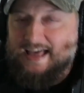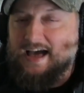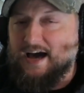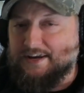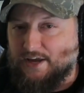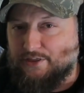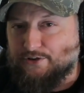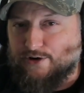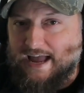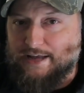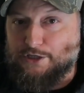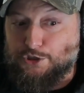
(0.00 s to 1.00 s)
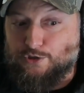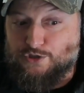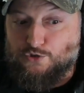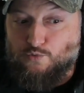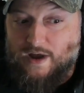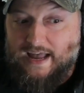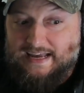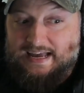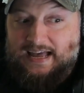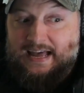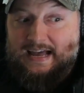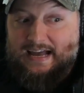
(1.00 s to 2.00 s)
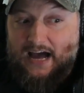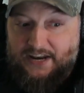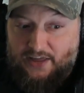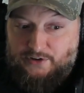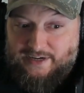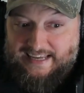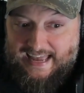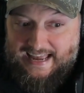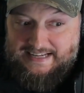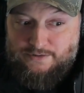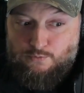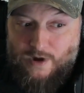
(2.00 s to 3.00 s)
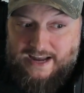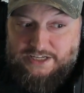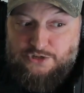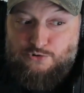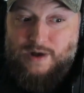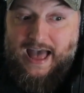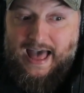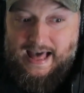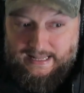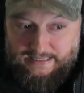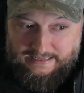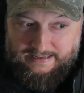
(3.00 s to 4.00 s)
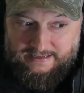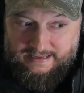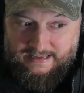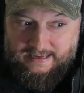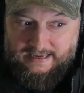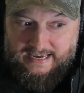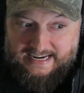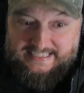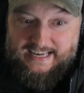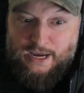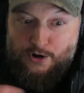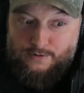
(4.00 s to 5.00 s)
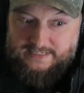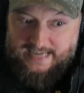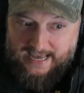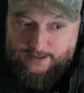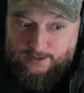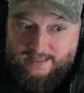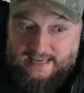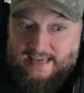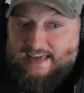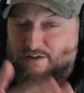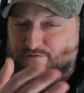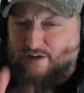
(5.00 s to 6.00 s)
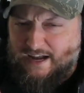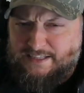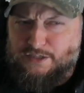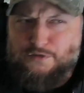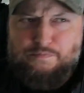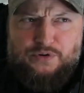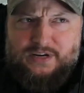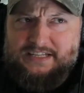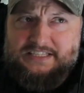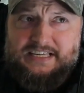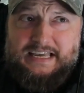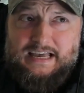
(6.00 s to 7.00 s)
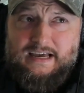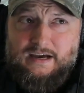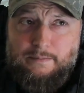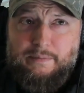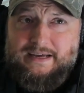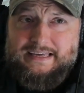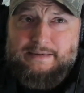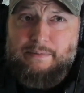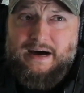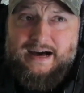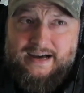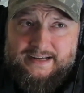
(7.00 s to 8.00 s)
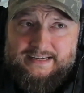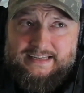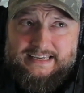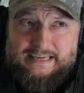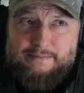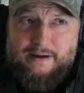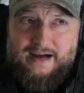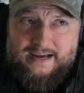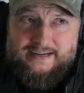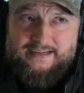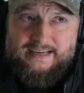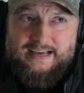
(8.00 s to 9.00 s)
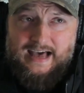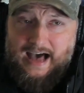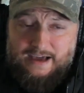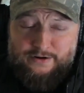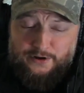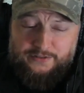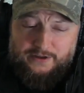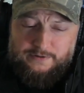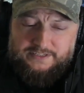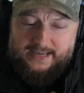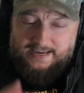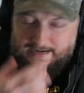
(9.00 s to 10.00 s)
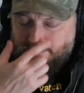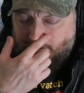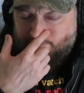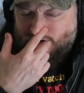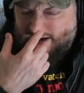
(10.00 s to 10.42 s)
another entranceway, another gateway to hell. It is a hotel. He finds this book. It's Ebon. I don't know. They were saying it different. I